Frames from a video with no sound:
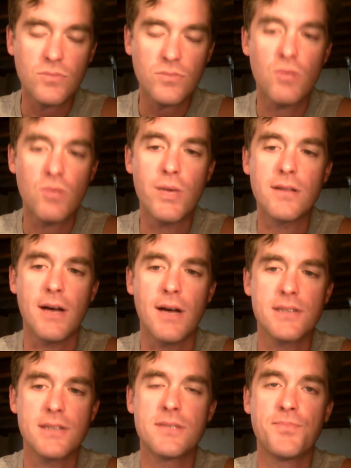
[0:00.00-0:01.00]
weight
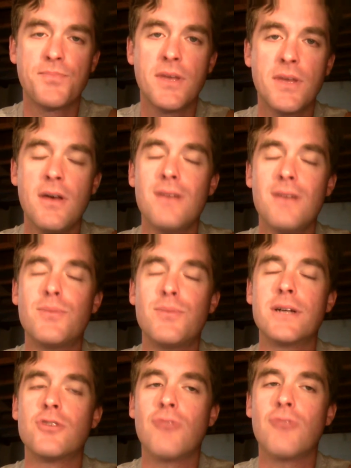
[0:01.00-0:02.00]
loss,
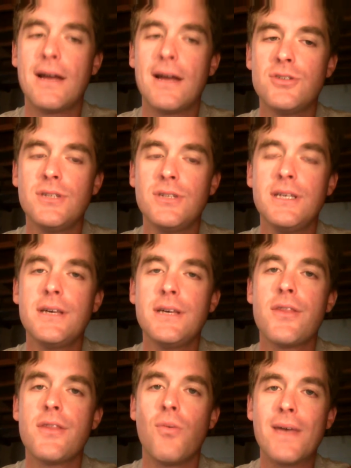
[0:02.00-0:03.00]
but gradually
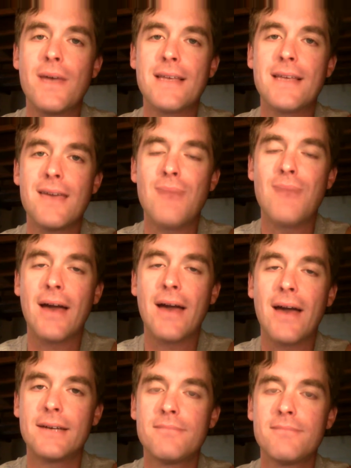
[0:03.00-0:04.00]
the weight came back
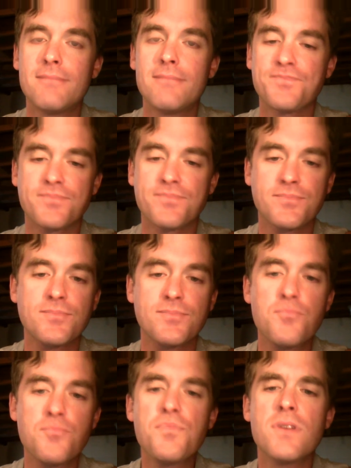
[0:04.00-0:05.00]
on.
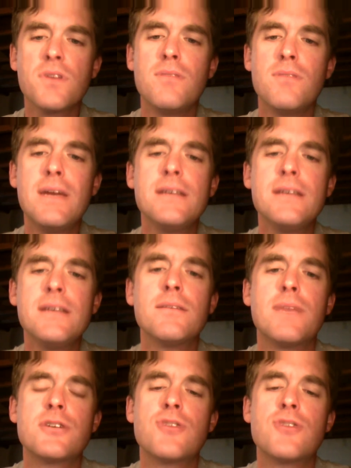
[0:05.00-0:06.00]
The
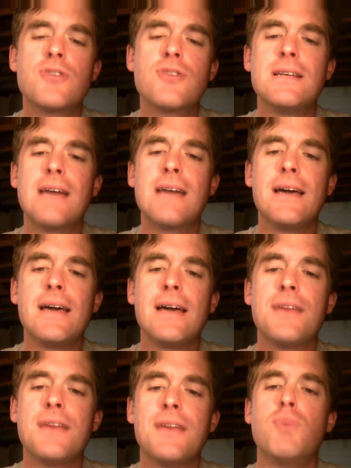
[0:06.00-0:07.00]
Mediterranean diet
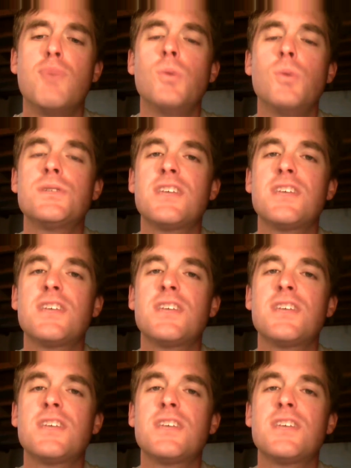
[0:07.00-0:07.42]
had the most